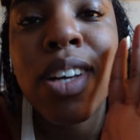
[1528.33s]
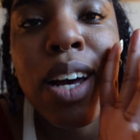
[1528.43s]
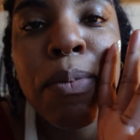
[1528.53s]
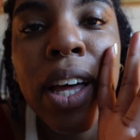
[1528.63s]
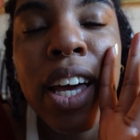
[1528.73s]

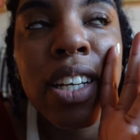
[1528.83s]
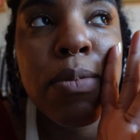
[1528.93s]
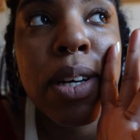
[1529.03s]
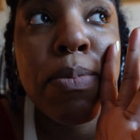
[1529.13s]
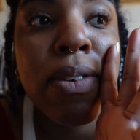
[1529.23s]
I'm lying, it's
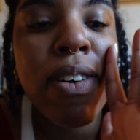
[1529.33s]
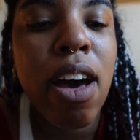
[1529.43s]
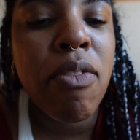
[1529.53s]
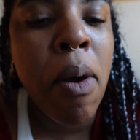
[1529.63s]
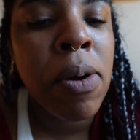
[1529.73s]
about to be
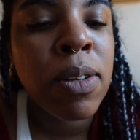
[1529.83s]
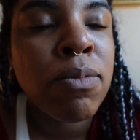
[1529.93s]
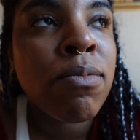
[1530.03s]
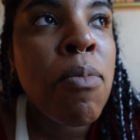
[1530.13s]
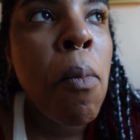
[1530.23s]
five.
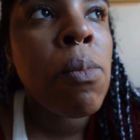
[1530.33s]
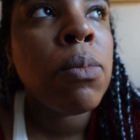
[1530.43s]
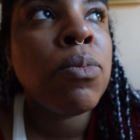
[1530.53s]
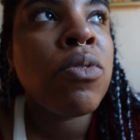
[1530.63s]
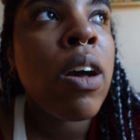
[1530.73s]

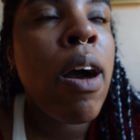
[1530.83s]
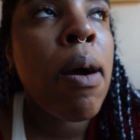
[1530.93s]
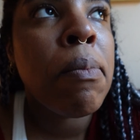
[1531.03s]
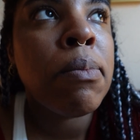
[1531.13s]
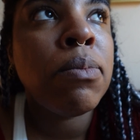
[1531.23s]

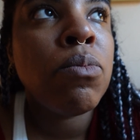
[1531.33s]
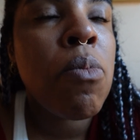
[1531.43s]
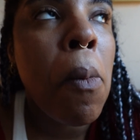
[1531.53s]
Um,